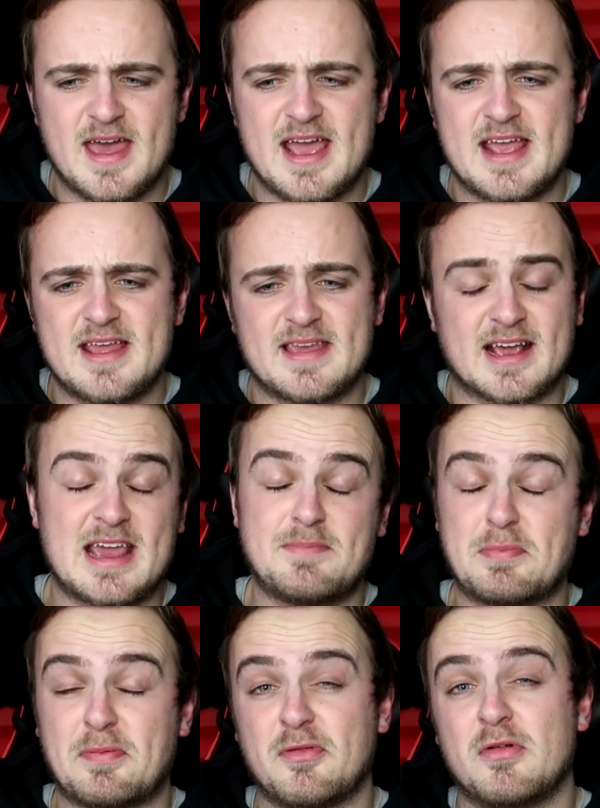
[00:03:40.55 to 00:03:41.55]
Their
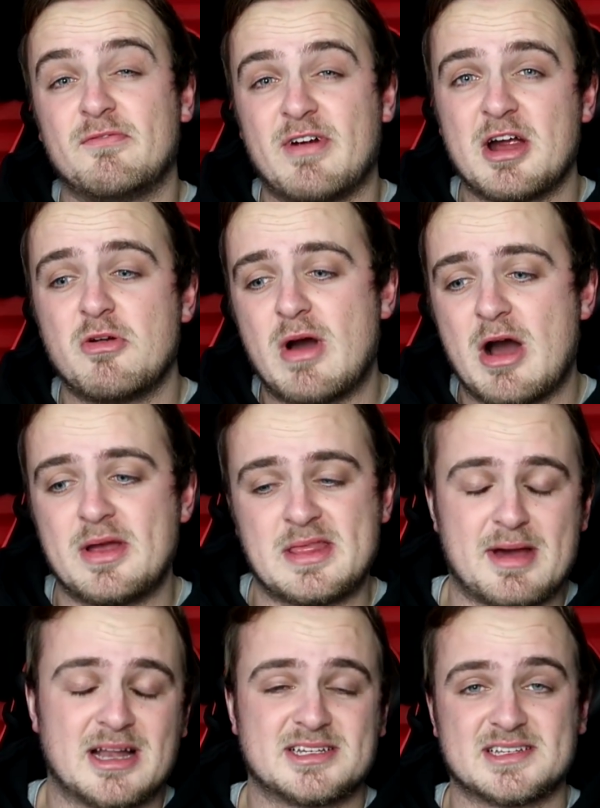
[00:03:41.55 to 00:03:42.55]
keeper performed very well in
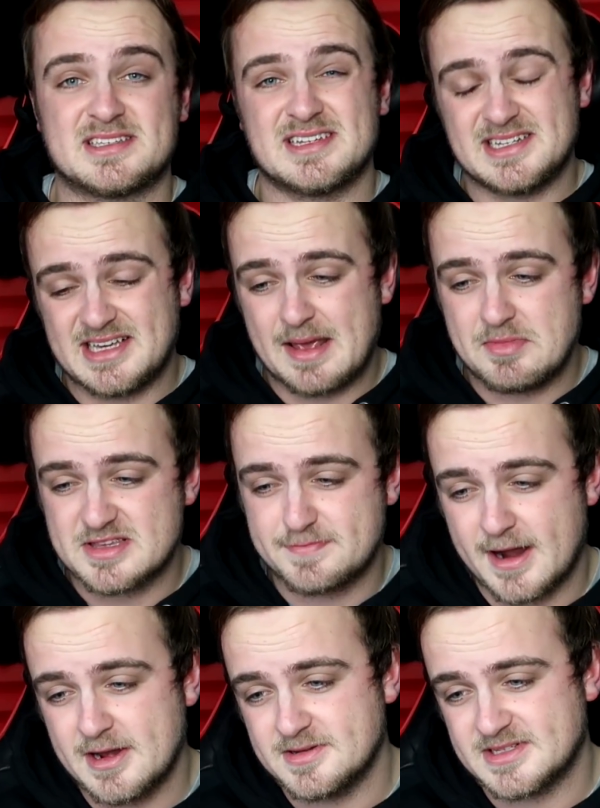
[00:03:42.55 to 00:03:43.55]
the Manchester City game
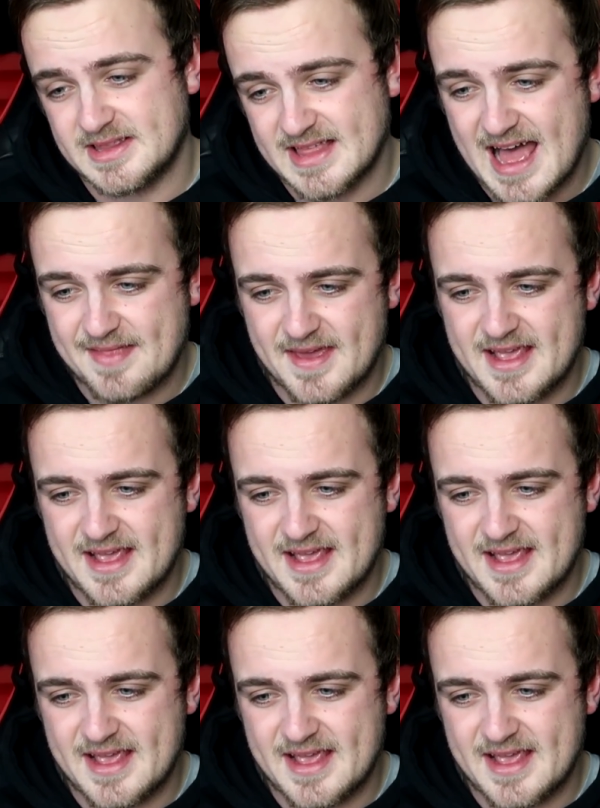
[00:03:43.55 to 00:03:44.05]
despite losing that.